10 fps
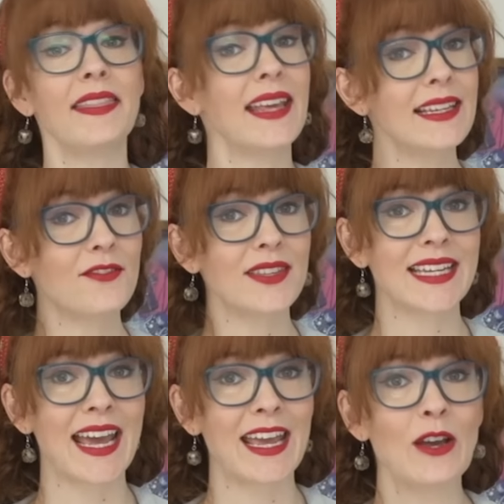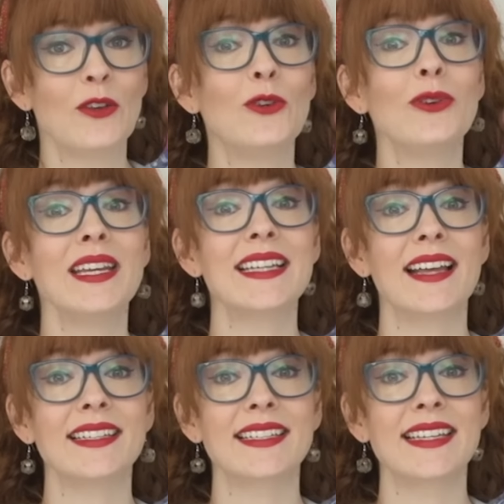At the end of the day, you need to
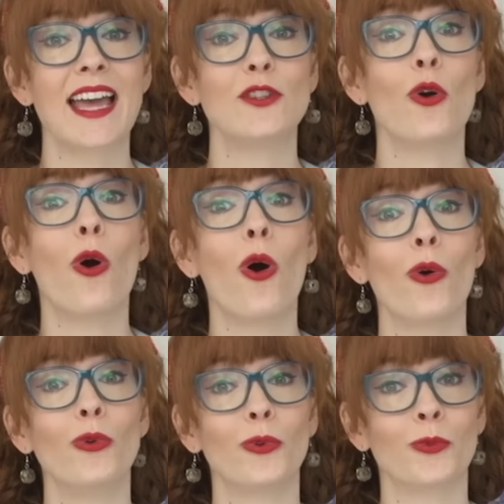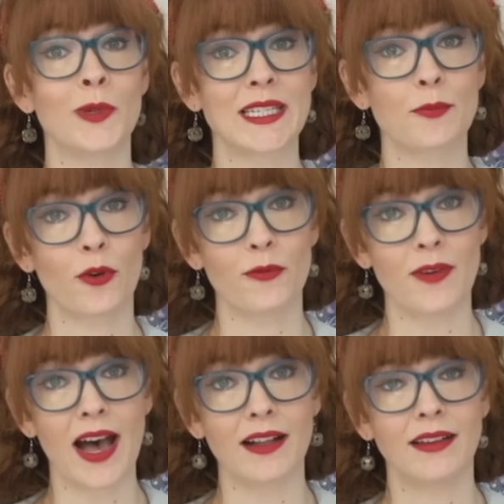understand your own risk
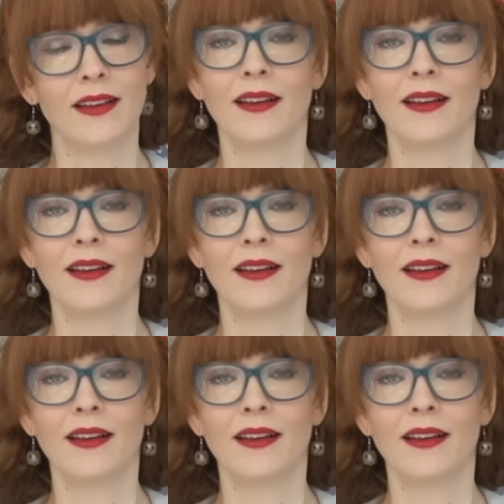profile.